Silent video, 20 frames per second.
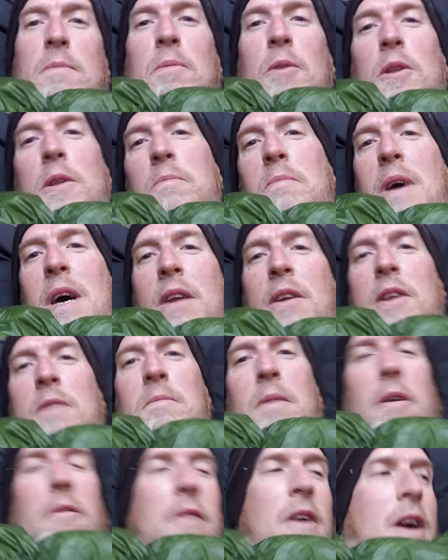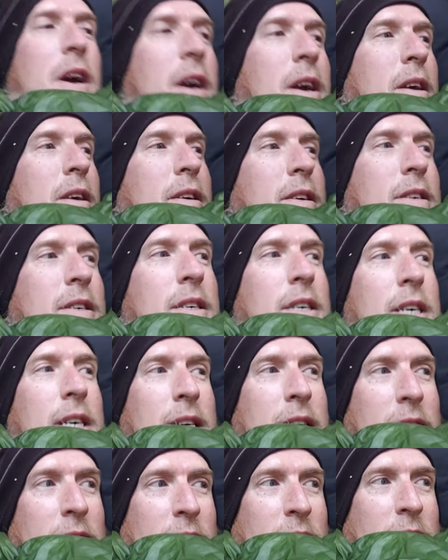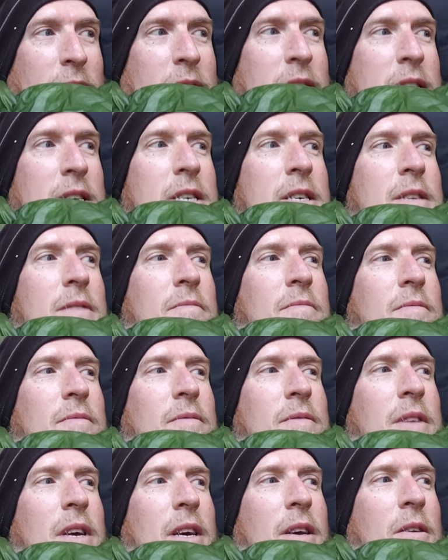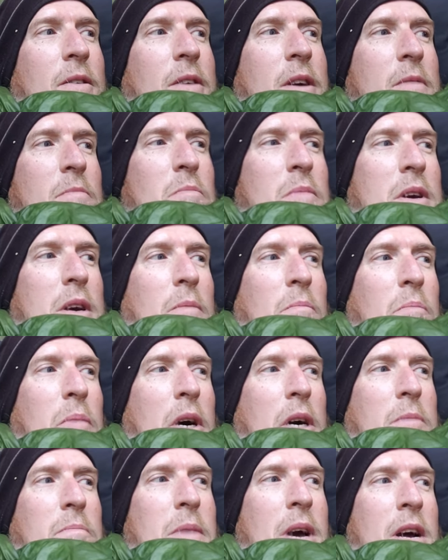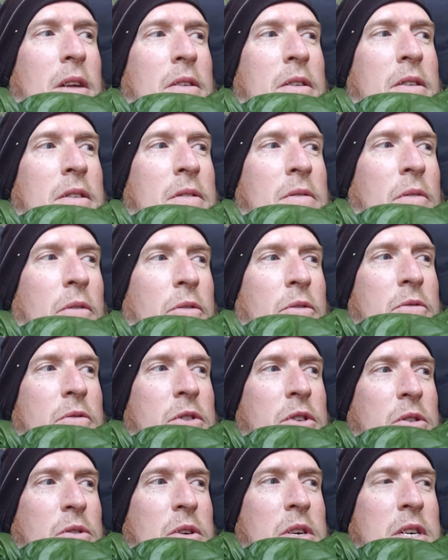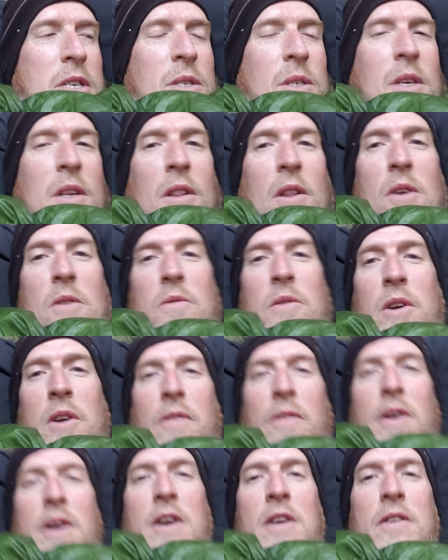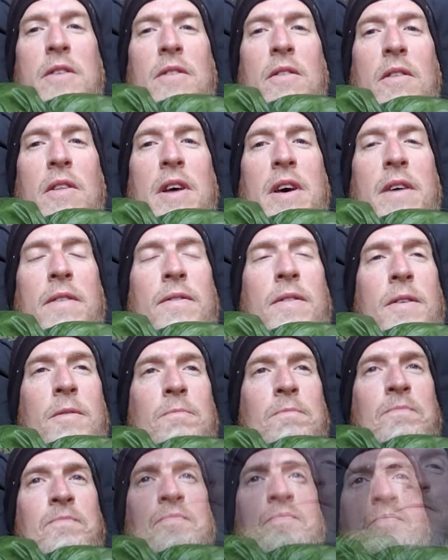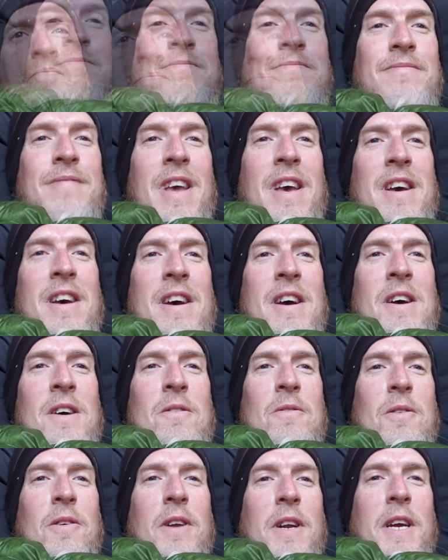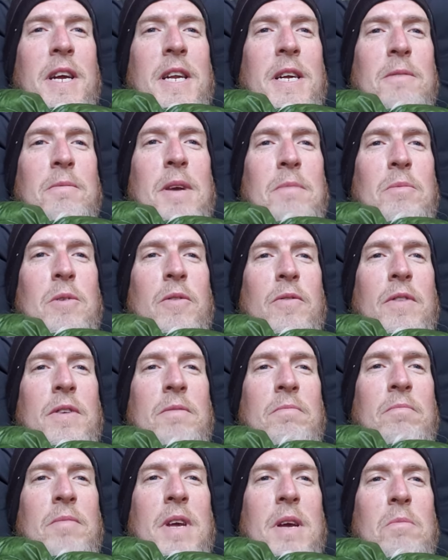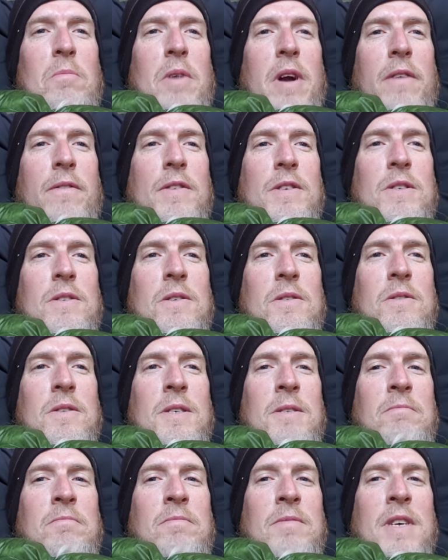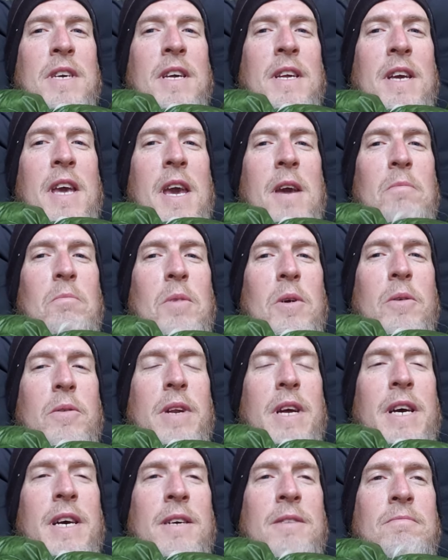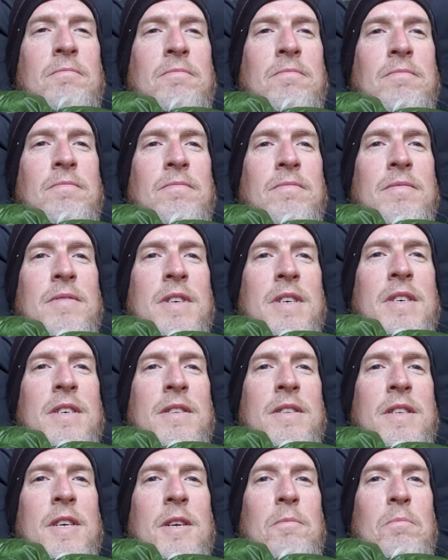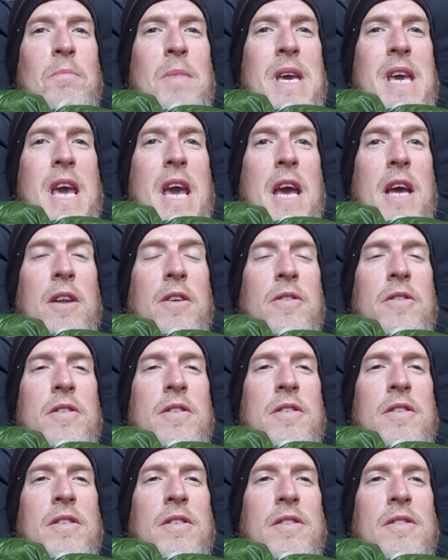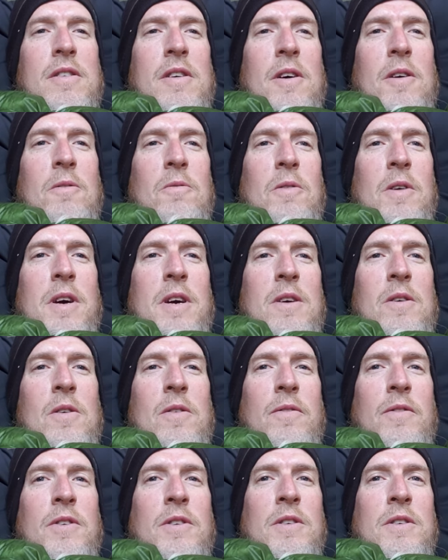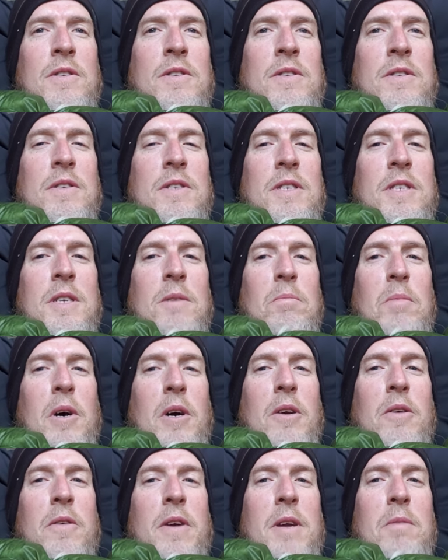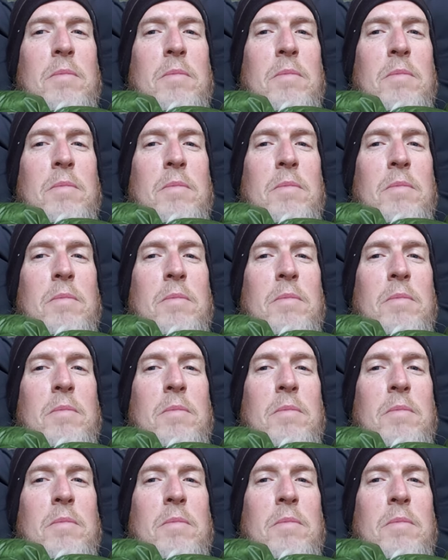up on the mountain to my right. I can see that great big Buck Mountain through the trees glowing over here to the left. We're gonna get up, get moving, get breakfast going, get camp broke down, and meander our way over to Buck Creek